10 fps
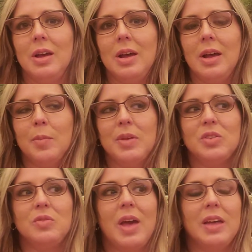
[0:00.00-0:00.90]
um, is
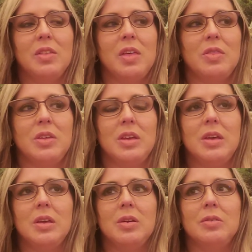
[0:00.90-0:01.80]
the fact that
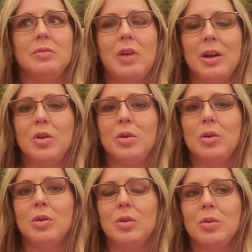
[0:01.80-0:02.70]
the fire
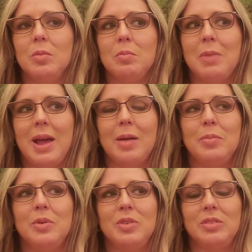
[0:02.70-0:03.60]
map
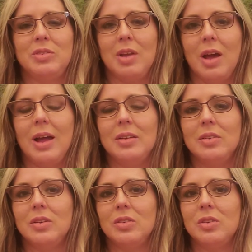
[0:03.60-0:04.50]
is not
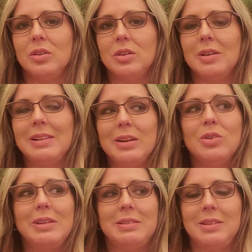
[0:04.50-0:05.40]

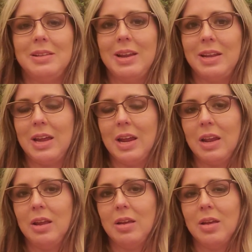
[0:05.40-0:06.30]
clearly
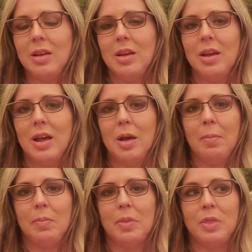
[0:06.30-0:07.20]
delineating
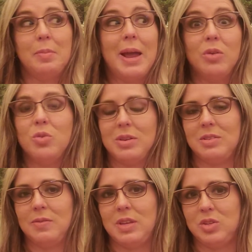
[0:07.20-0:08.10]
um, the boundaries
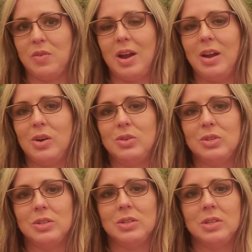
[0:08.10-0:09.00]
of these fires,
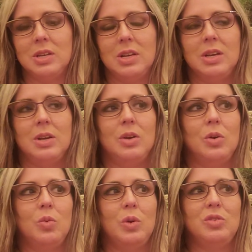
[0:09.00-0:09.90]

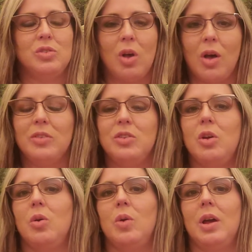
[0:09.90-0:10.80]
which is
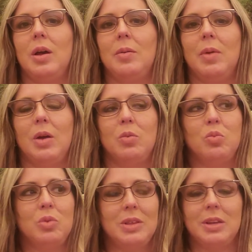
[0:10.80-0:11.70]
also a, a,
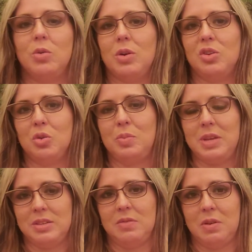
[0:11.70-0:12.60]
really critical
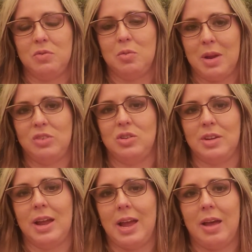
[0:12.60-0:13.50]
piece of information to
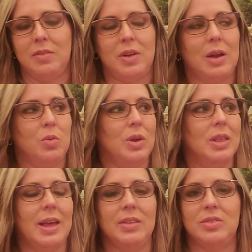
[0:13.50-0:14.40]
have. I
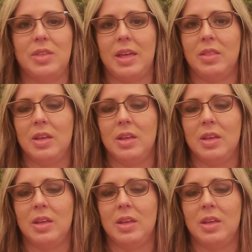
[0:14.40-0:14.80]
realize that